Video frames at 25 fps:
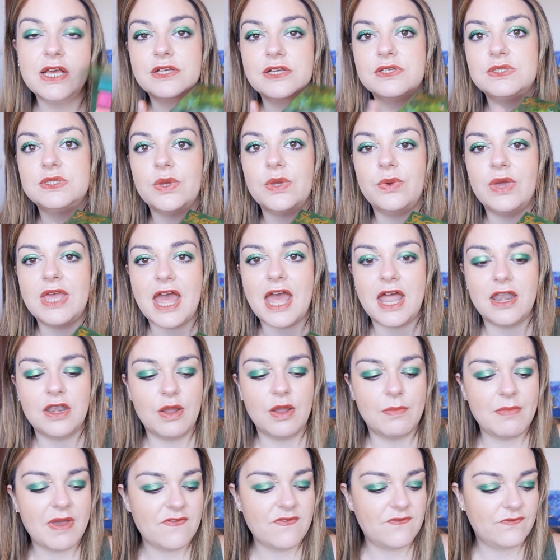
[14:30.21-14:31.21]
So again,
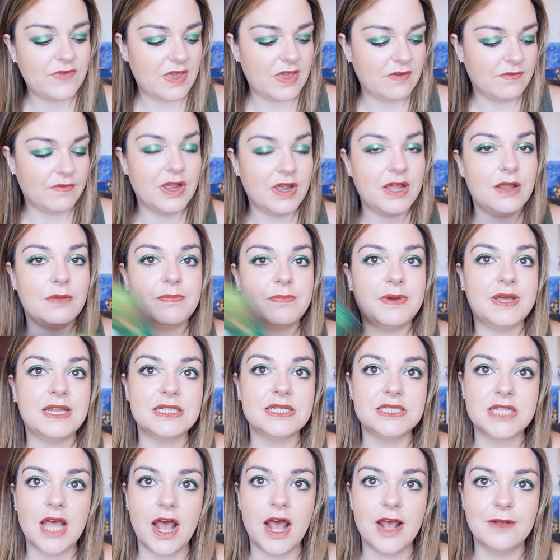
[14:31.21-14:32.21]
not my favorite, but
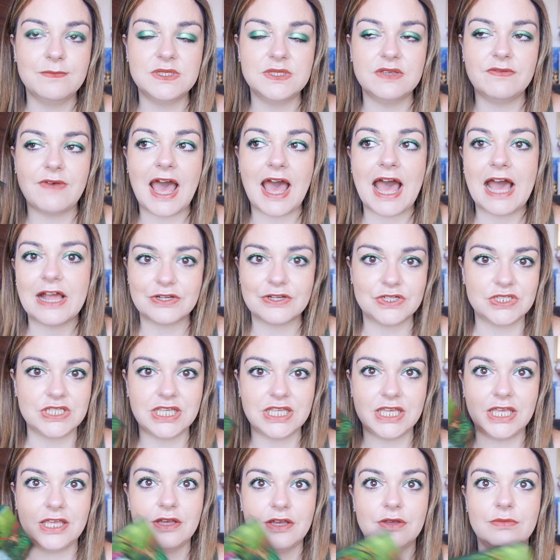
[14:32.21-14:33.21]
in terms of
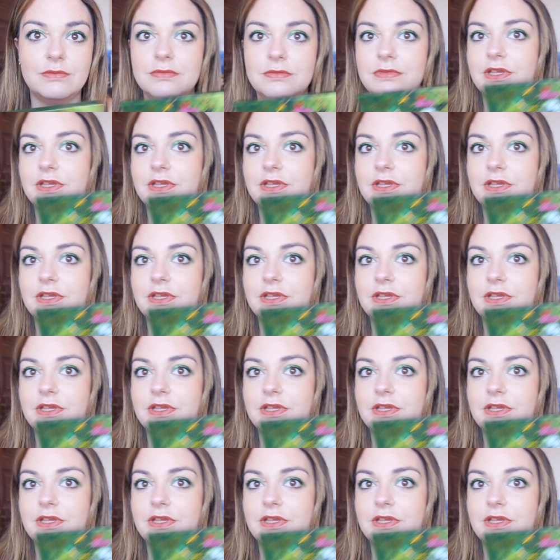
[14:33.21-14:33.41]
actually,